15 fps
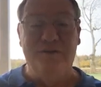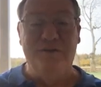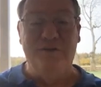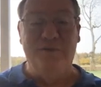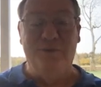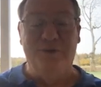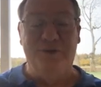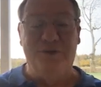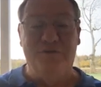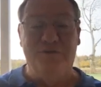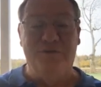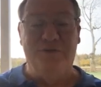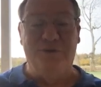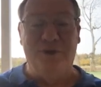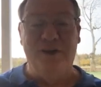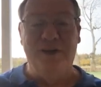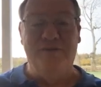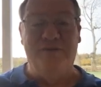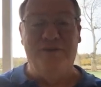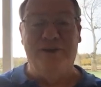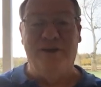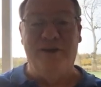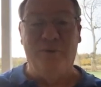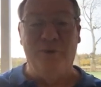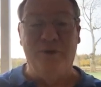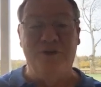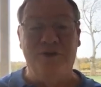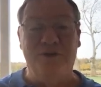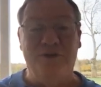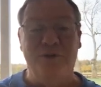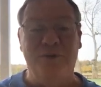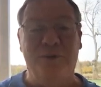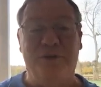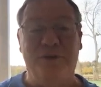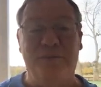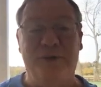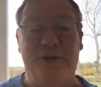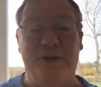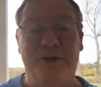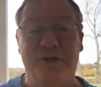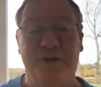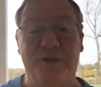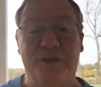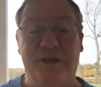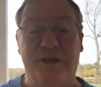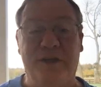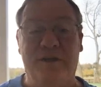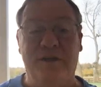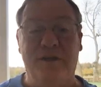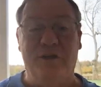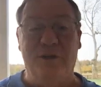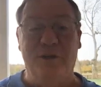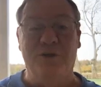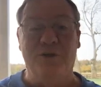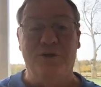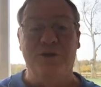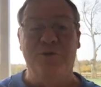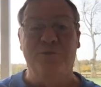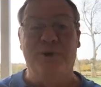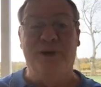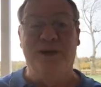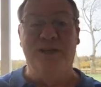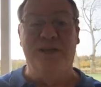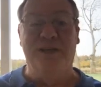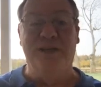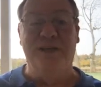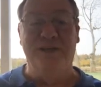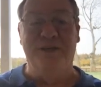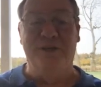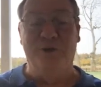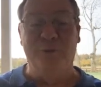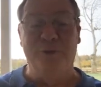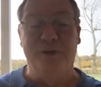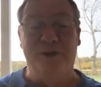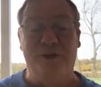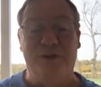was trying to figure out what to do with it because it looked so badly. He told me that